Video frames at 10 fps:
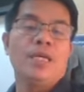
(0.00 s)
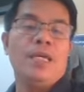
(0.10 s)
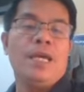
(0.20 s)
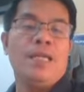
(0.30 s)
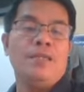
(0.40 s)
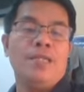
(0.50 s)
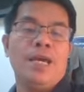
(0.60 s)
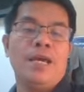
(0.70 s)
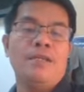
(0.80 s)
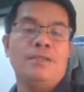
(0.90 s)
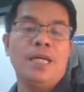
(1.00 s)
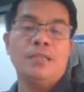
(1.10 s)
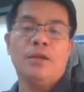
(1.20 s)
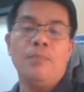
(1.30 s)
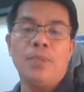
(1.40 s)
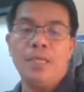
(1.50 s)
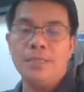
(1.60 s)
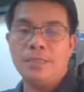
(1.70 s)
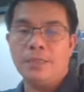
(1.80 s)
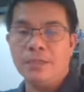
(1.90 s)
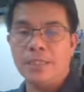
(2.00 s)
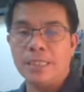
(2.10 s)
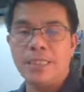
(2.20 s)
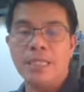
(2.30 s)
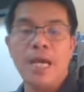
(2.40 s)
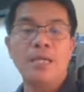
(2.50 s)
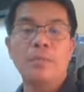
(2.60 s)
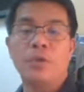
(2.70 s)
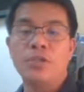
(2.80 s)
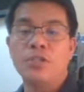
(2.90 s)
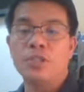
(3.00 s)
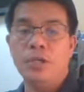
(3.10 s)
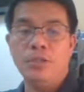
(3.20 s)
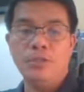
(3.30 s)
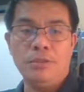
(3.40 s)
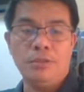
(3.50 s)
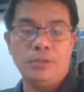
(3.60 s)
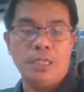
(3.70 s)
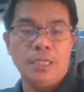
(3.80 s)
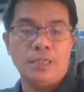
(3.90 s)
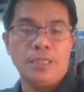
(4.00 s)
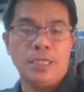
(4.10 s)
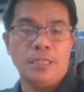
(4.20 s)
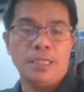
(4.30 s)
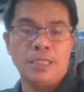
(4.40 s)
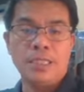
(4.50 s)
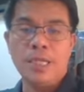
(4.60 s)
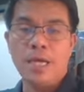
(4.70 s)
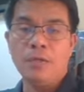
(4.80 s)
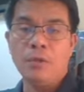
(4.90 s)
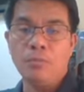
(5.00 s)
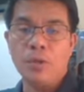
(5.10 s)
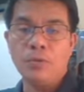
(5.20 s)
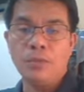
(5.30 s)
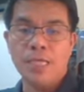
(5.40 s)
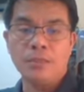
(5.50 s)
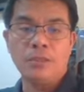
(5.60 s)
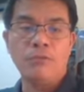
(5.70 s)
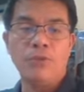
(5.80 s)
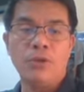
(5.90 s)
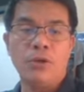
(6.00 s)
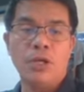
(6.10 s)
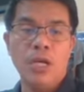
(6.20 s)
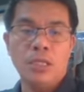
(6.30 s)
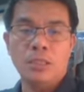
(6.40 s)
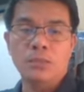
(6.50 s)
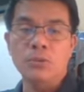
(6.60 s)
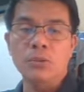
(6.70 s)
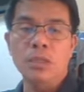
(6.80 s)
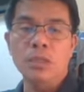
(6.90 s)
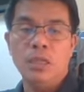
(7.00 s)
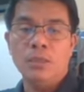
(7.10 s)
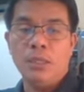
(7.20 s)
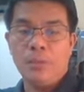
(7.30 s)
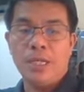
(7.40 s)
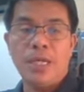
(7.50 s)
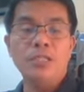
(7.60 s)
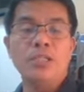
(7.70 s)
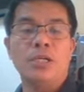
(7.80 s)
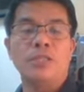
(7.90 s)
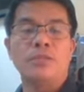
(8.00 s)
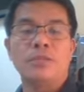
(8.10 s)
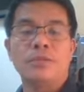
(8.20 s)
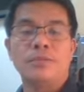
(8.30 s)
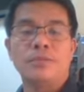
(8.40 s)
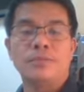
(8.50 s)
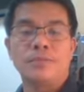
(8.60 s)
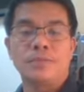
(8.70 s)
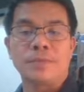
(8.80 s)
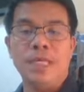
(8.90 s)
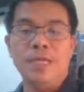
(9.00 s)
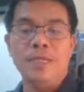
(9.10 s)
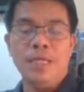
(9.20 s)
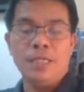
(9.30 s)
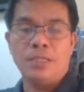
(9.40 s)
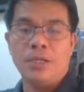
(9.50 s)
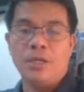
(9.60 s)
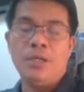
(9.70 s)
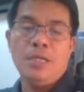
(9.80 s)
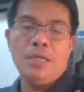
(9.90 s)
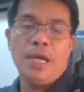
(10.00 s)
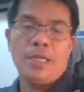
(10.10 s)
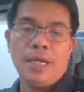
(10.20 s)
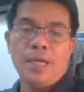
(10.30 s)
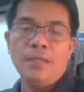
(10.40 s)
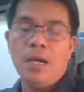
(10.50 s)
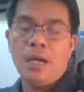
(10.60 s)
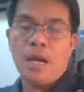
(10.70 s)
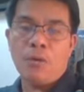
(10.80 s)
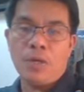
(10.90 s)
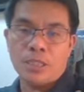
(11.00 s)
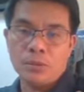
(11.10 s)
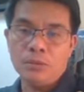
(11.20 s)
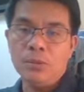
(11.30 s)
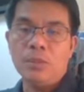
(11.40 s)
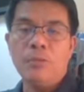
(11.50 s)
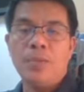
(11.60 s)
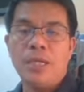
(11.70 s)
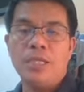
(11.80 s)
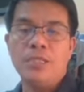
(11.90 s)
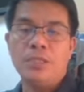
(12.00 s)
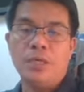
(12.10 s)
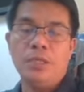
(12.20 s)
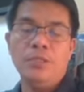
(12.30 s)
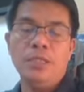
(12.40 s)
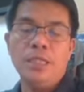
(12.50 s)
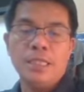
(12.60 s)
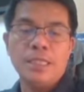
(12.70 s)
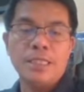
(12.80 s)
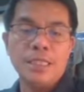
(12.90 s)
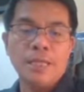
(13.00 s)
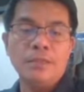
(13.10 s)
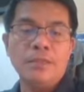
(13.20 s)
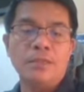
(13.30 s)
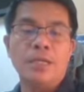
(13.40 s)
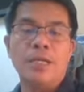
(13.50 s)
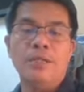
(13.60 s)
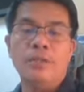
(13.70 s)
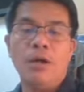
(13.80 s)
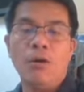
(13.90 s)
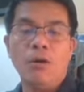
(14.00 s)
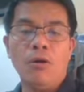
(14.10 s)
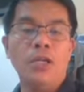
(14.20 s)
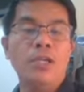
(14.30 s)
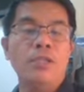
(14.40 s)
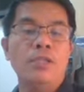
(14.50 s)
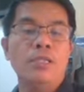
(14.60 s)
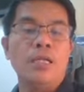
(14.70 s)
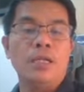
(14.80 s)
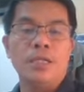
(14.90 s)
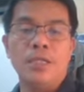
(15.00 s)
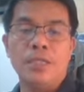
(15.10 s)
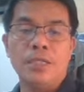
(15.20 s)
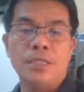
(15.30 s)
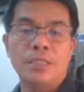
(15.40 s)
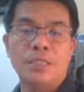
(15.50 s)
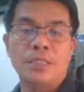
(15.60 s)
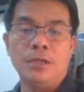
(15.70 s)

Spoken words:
And then that completes, no, the CI portion, the CI component of your school operation. Okay, so again, our school operation is centered on learners'